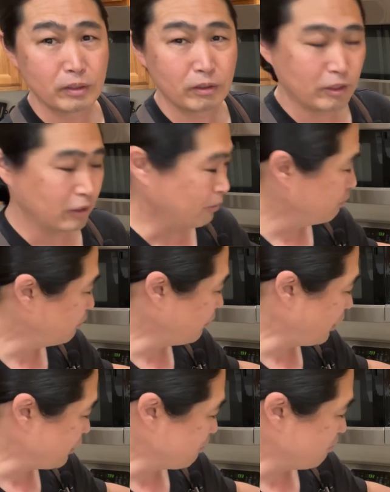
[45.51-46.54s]
Okay, the Pro
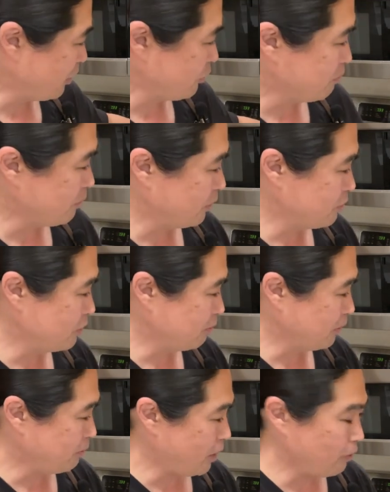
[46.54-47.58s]
has much better
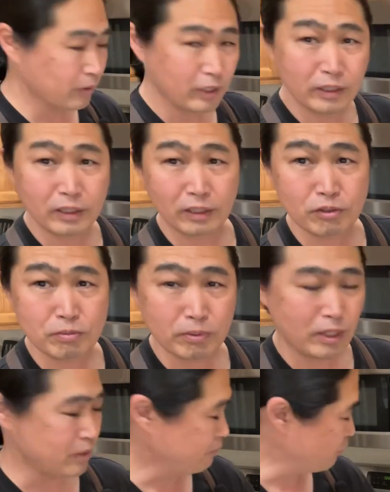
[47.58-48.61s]
steaming power than
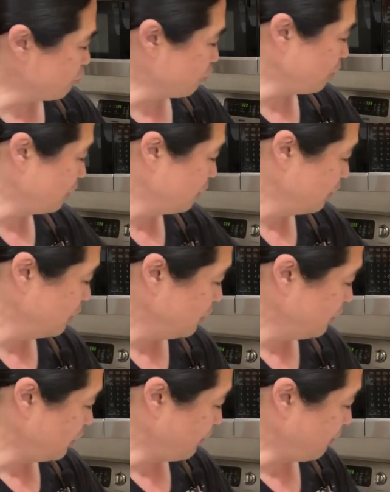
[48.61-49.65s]
Express for sure.
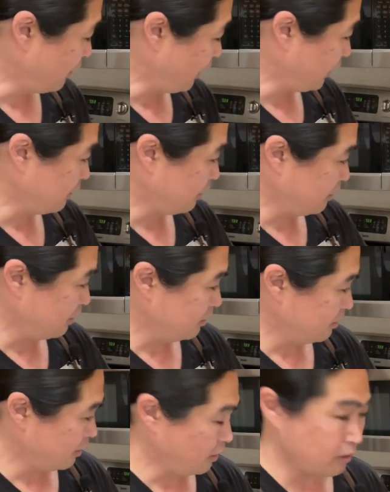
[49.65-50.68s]
I mean, like,
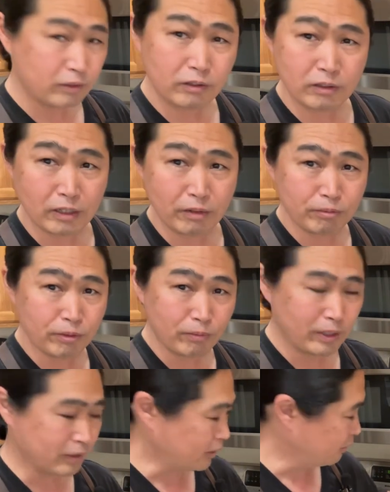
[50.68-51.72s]
uh, I'm going to turn it on for you
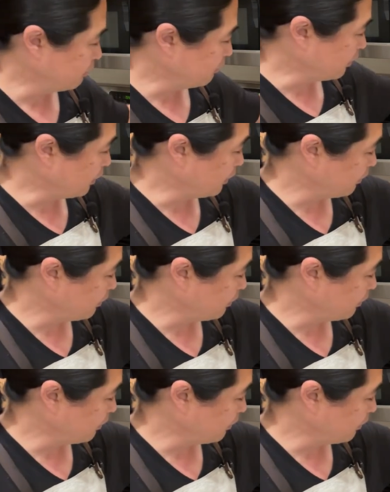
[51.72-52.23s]
right now. Okay.